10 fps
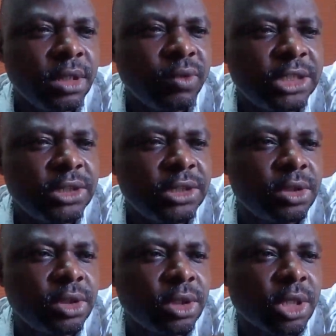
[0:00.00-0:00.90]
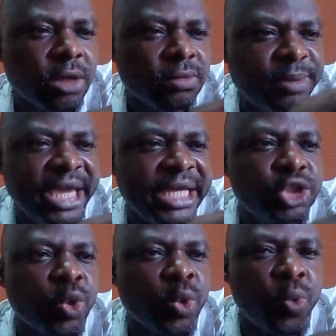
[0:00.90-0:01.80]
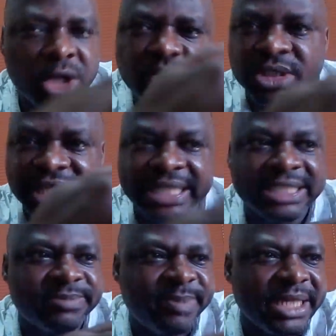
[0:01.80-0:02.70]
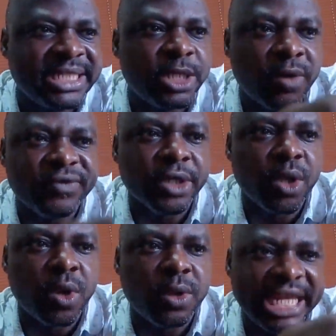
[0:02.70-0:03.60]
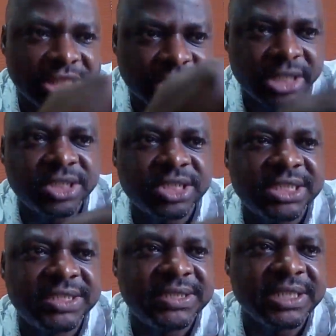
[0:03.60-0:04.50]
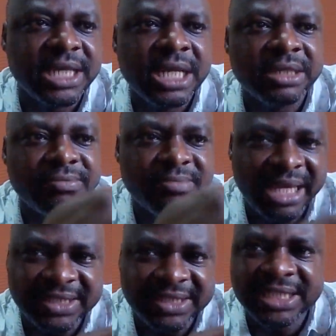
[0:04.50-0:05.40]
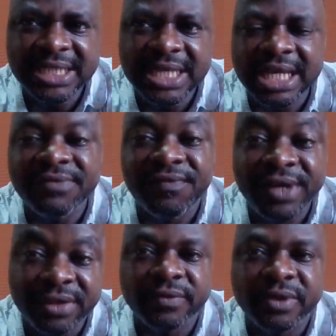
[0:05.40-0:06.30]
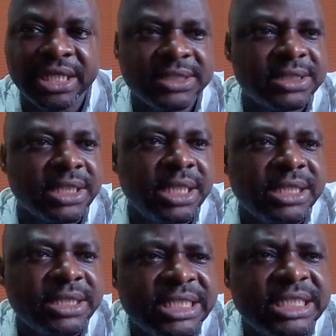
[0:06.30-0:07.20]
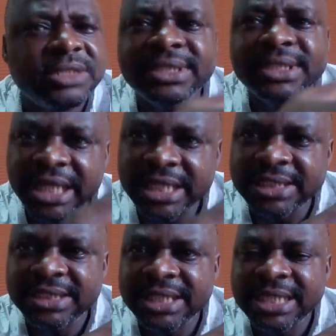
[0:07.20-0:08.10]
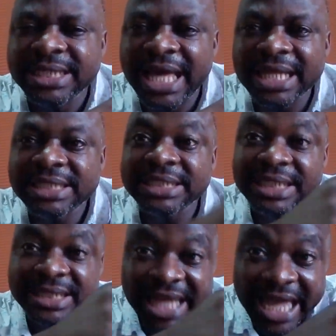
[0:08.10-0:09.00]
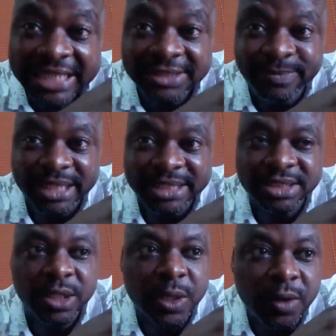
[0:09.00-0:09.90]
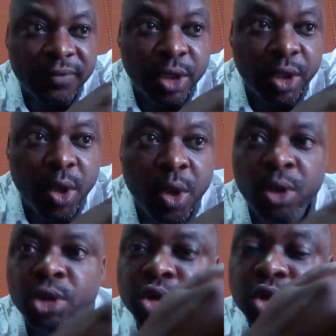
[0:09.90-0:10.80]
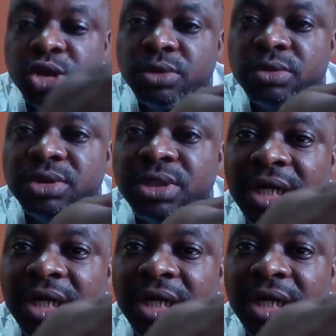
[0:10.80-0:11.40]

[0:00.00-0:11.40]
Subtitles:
when you compare it to what was expected of the law, like justice, mercy, and faithfulness, these were things that these experts of the law should